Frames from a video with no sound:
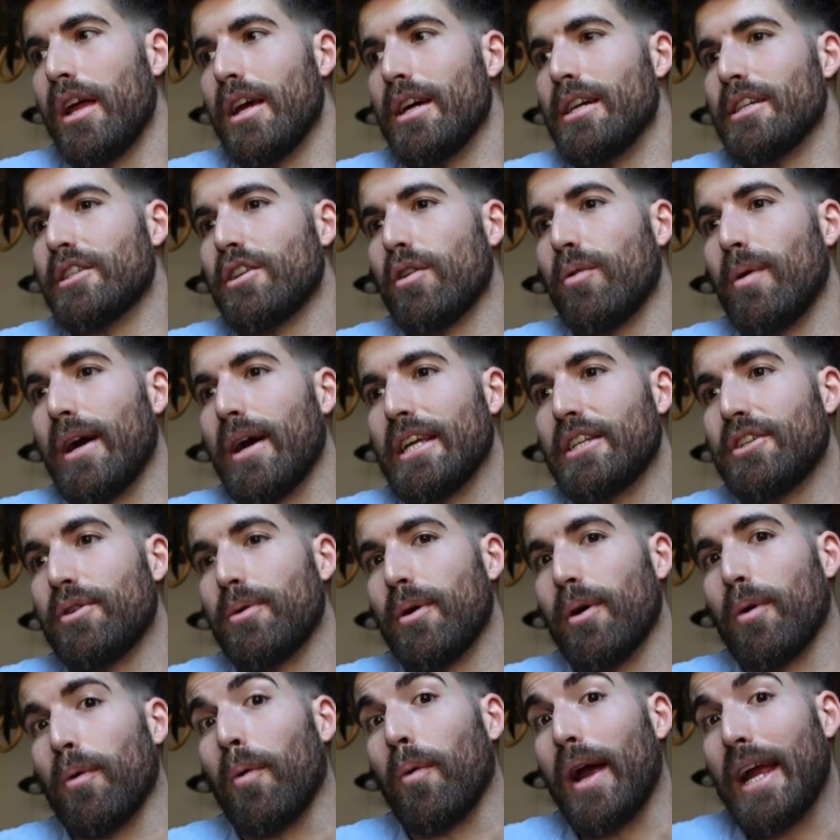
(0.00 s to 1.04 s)
a way to
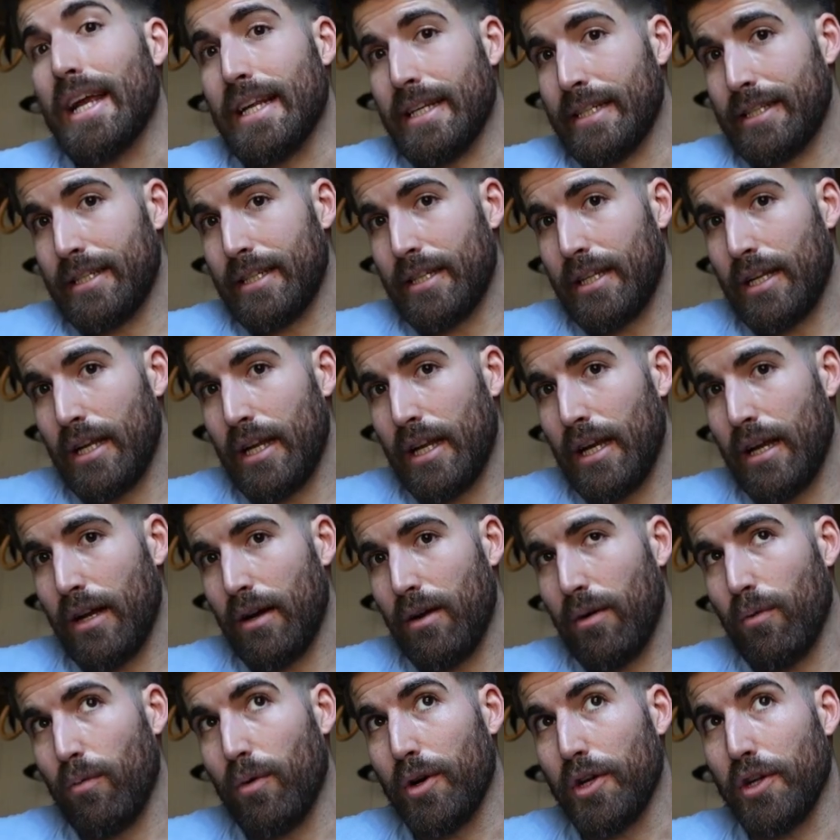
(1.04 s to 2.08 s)
erase
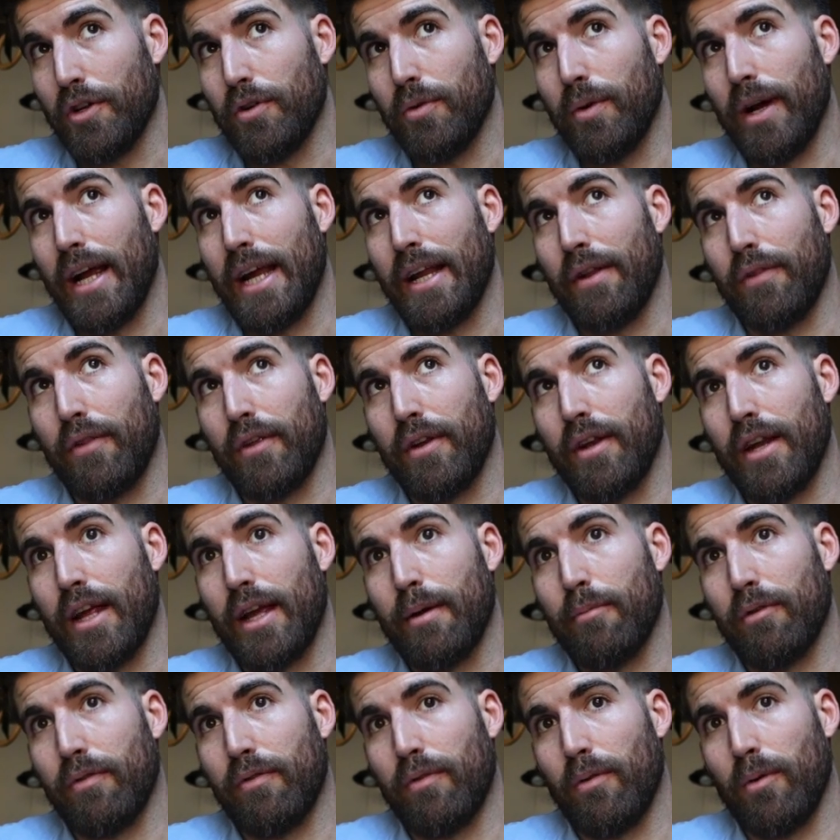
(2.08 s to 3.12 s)
what you ate the day
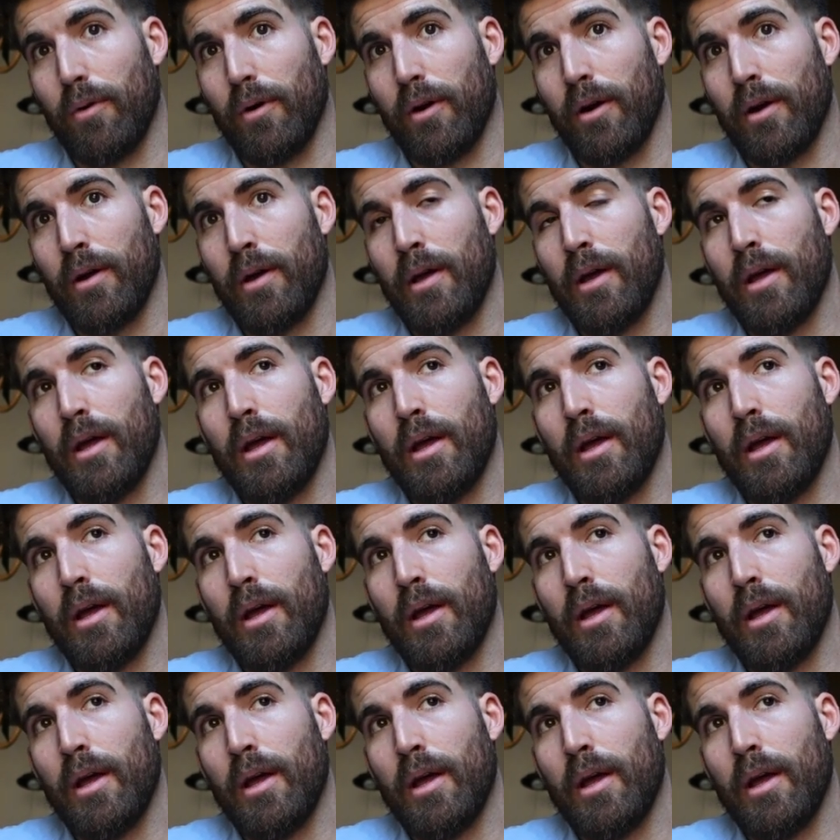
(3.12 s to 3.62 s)
before.